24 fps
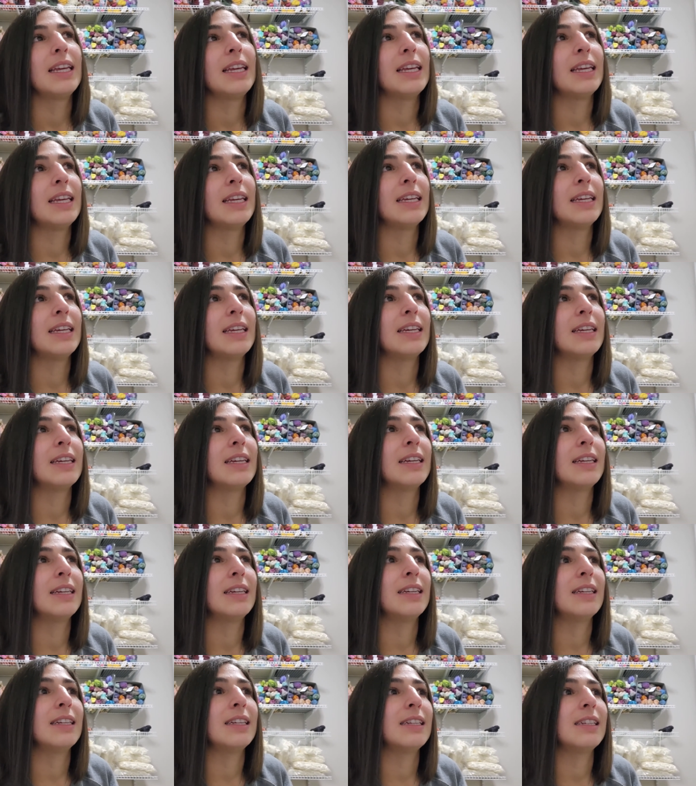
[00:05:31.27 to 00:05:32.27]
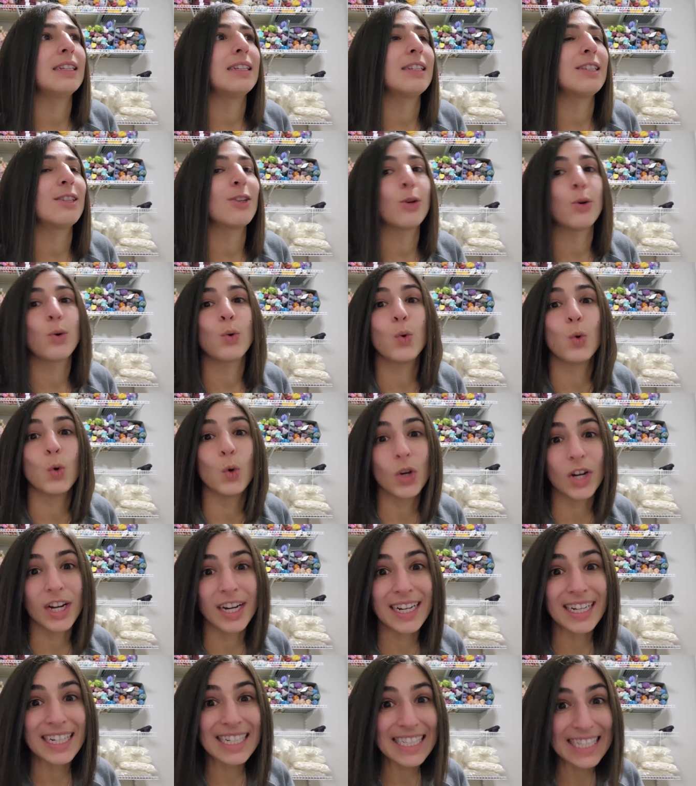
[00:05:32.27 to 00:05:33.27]
is,
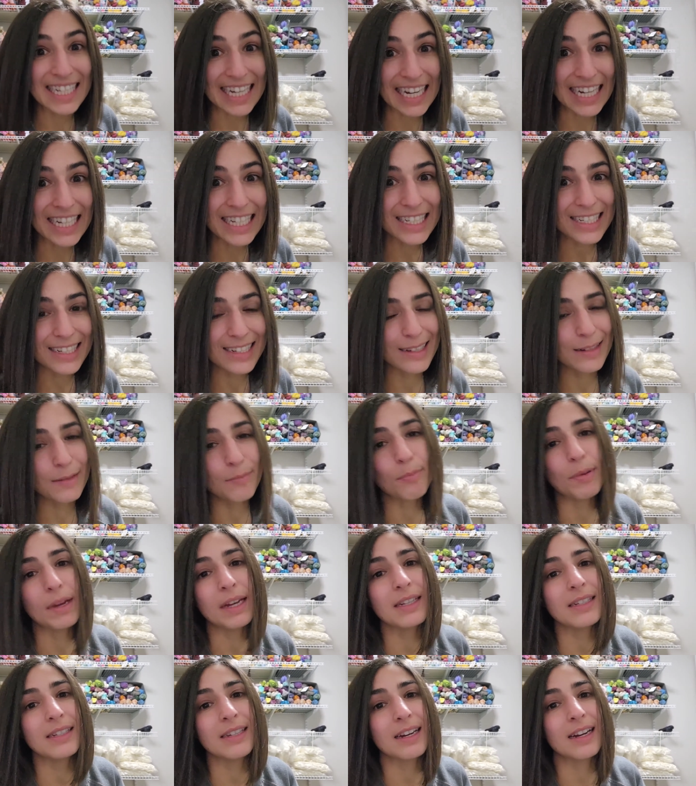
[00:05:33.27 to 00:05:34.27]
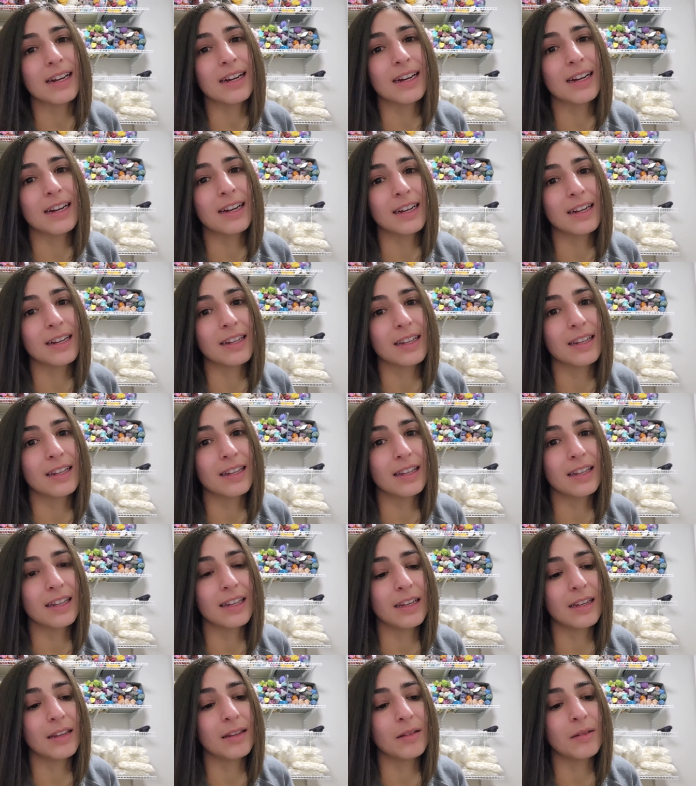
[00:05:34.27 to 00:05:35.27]
or is it, based on
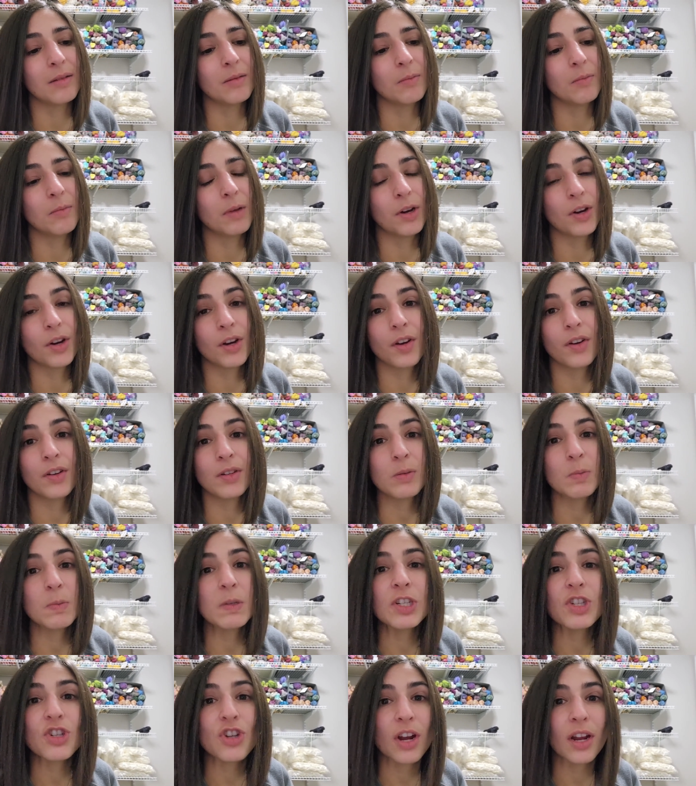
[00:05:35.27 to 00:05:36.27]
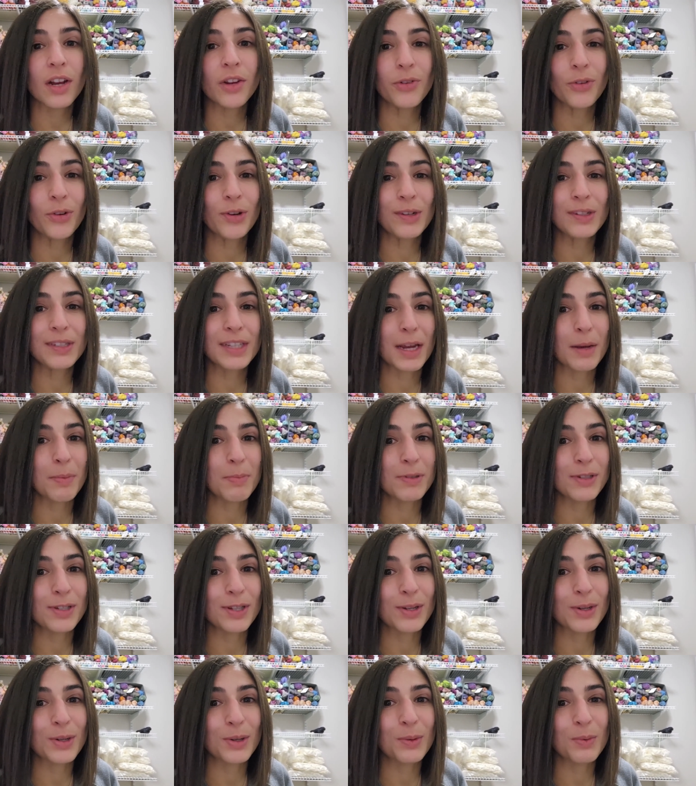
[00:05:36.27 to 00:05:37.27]
the Merry Christmas Johnny Rose
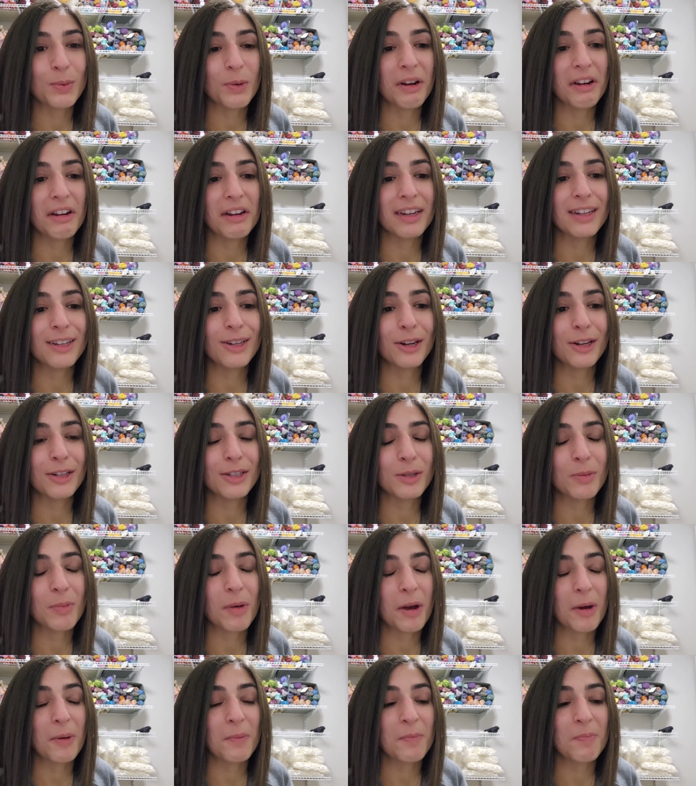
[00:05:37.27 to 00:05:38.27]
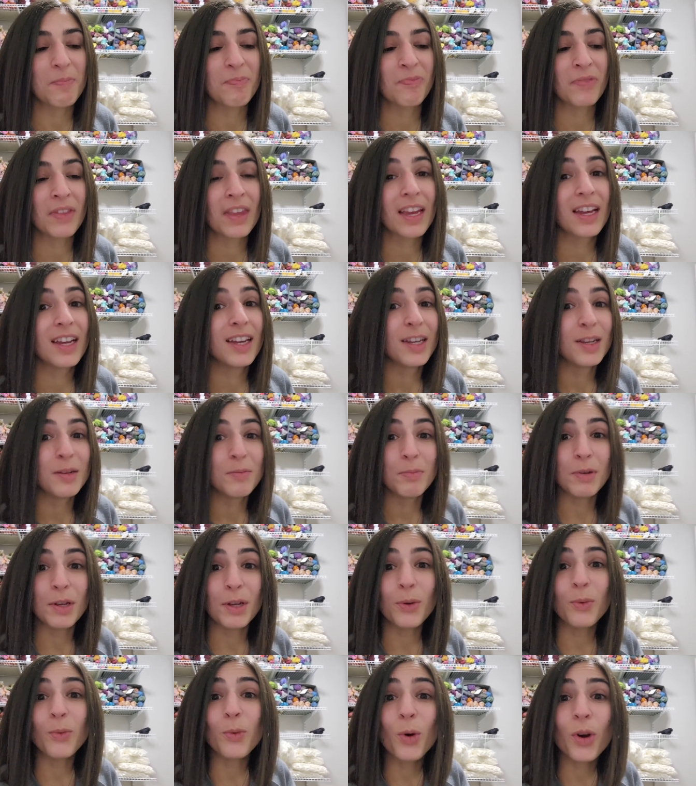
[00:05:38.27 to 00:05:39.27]
episode where he talks about
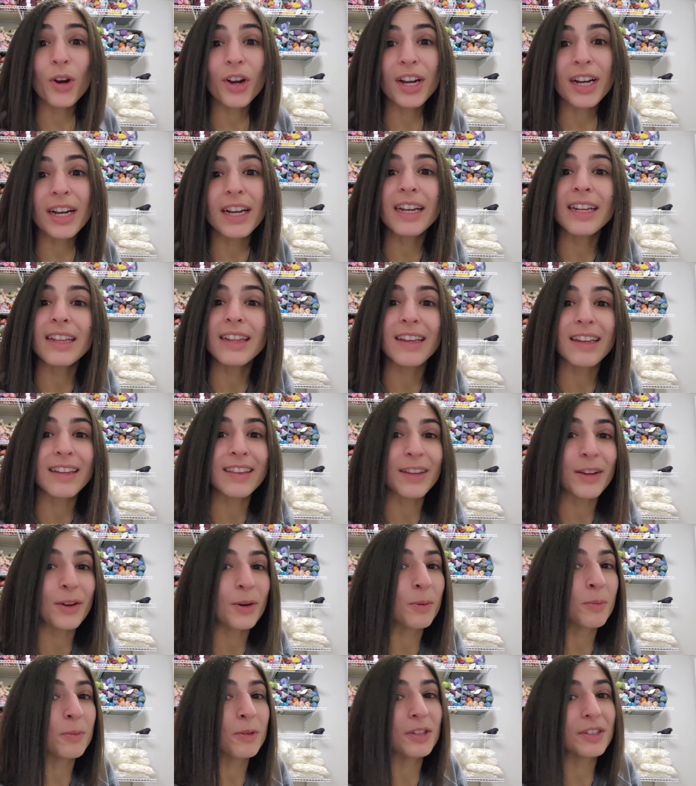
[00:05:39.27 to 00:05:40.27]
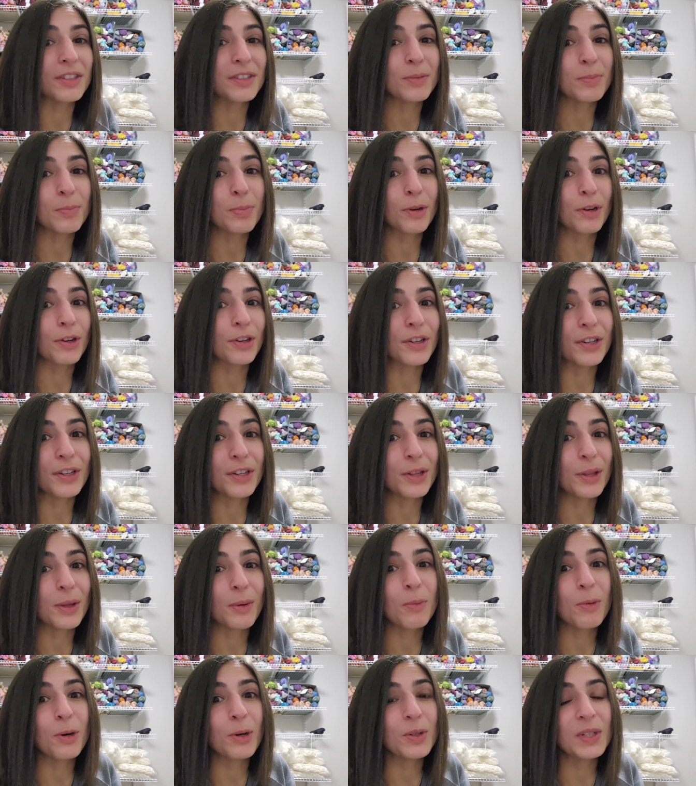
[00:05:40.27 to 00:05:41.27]
being worried that they almost burned
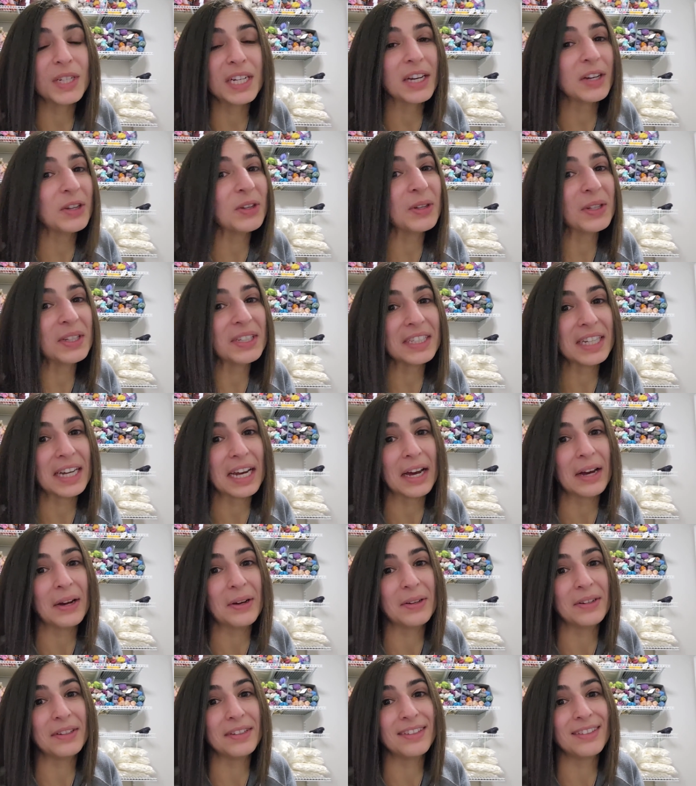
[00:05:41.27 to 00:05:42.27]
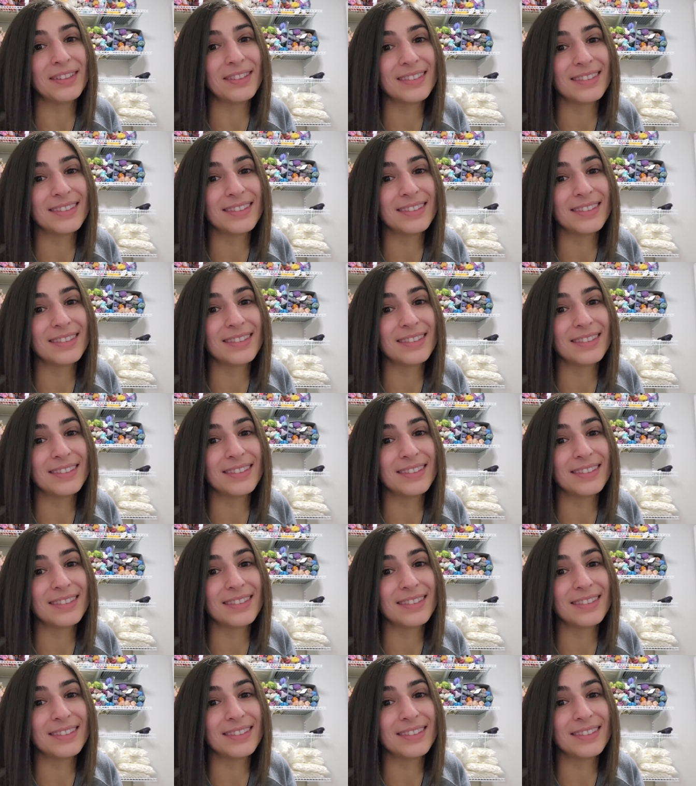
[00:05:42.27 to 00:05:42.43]
the motel down.